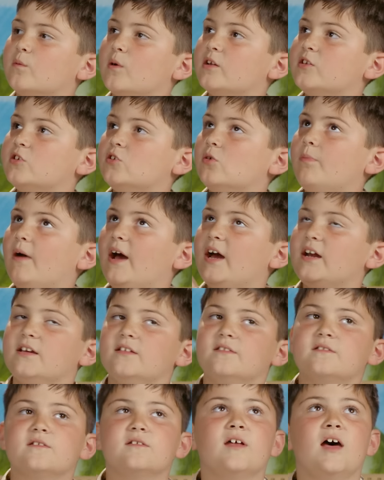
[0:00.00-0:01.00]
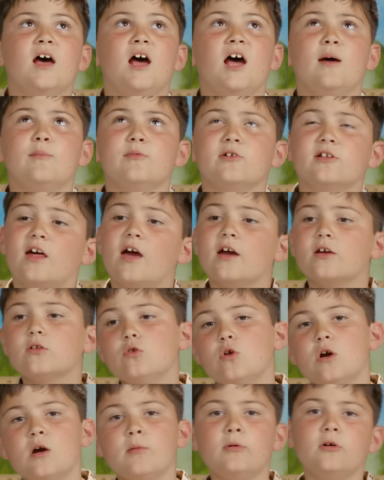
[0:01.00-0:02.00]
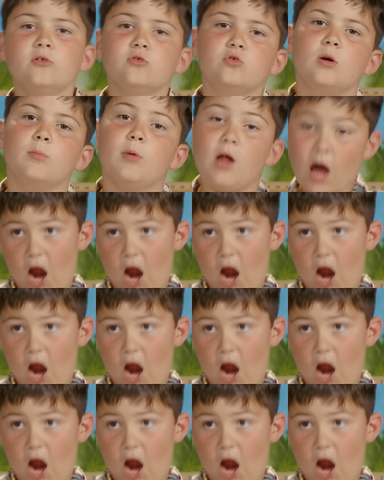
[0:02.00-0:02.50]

when you bite into them, you're like, normal, normal.